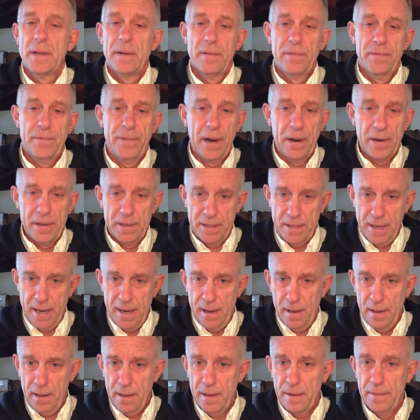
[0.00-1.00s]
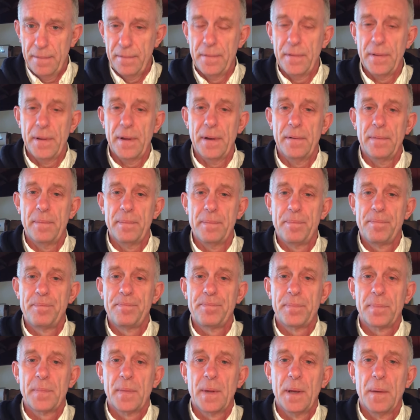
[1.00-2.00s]
fairy tale of the
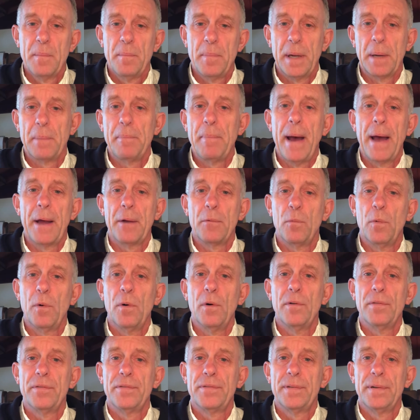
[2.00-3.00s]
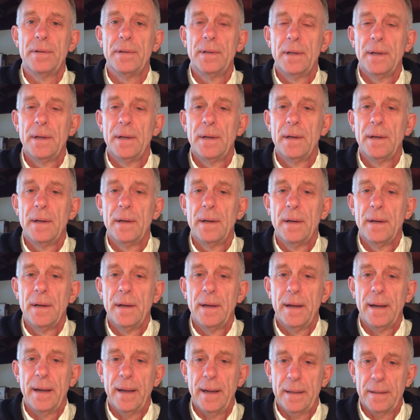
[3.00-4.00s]
big bad wolf
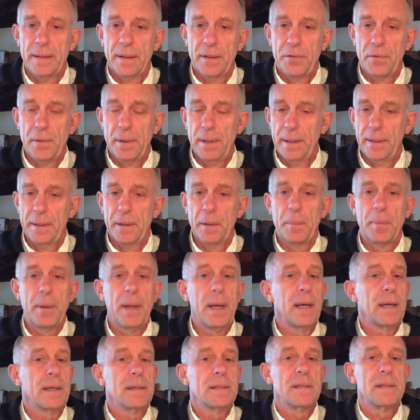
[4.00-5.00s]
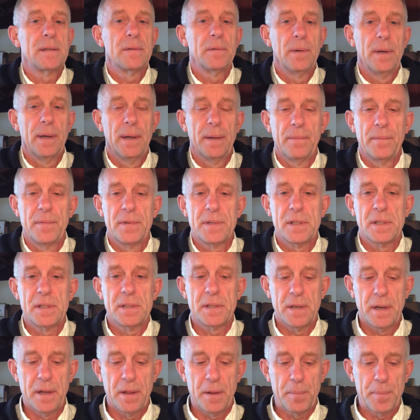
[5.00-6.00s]
and the three little pigs. This is
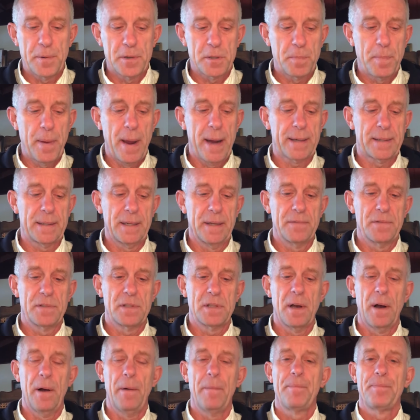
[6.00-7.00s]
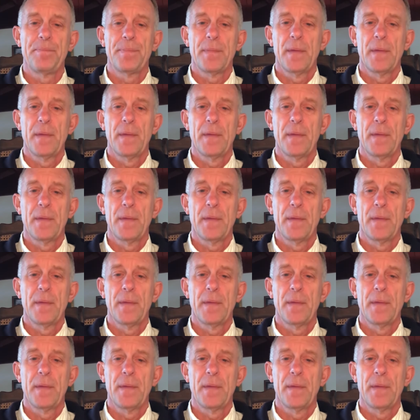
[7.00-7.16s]
another perspective. So